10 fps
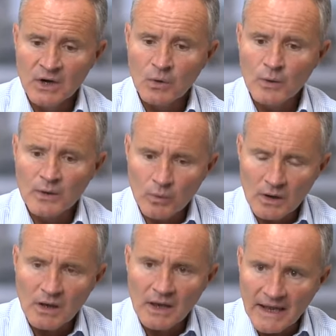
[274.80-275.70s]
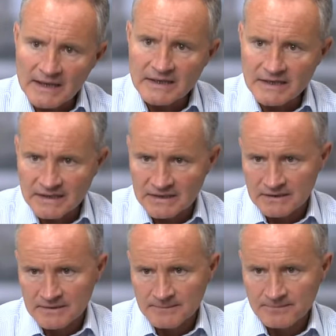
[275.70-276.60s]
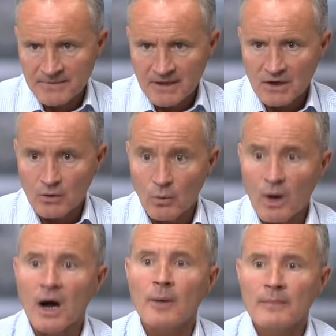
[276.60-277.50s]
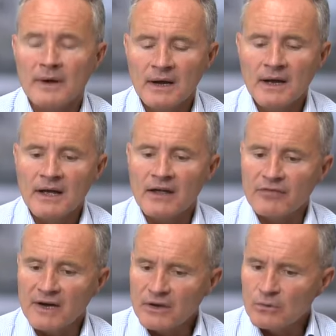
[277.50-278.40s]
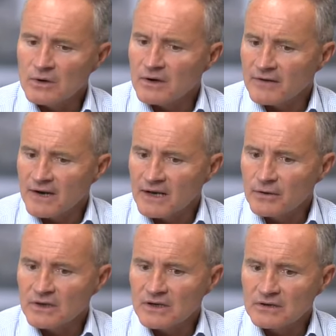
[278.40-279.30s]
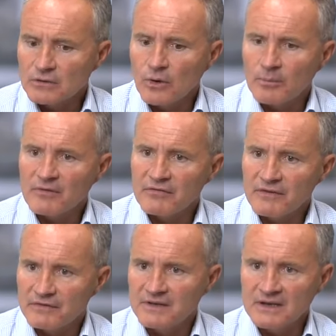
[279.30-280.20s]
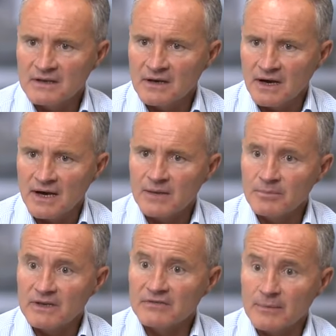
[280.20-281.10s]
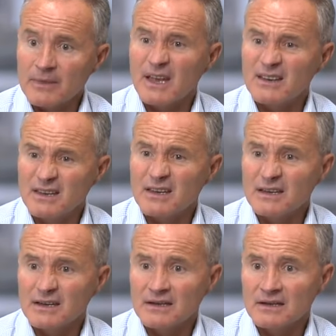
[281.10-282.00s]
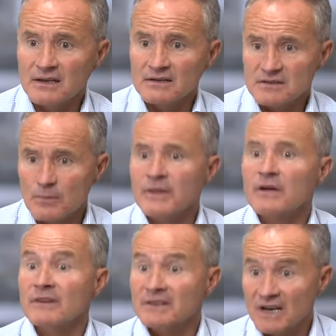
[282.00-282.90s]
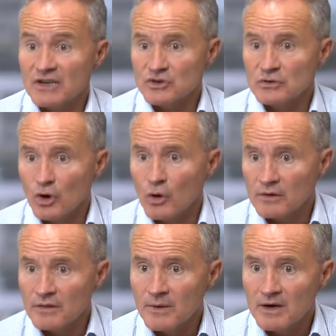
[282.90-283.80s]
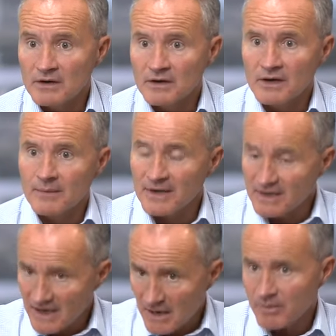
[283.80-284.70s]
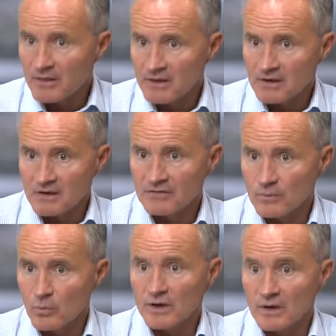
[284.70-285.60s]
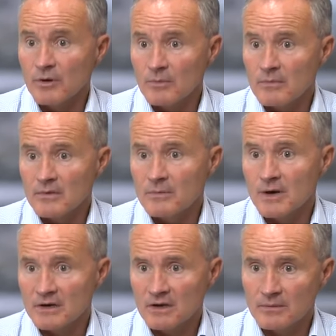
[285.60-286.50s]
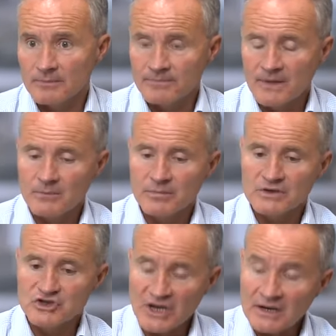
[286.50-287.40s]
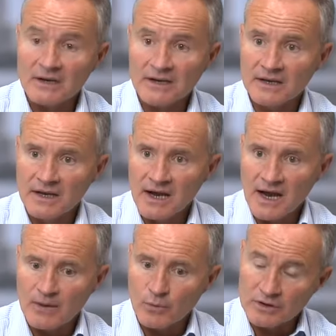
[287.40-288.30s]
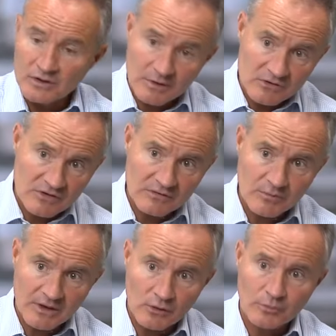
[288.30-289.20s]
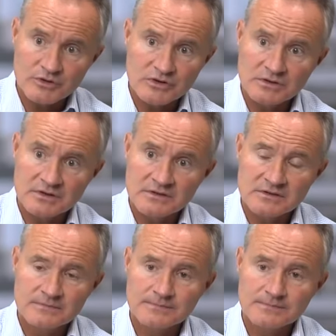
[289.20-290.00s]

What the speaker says: we will let gearing go up. If I allow gearing to go above 15, I believe I'm then taking something of a directional call in the market, and I might cap it there if I'm worried about the market. But generally, I want it to be driven by the opportunities.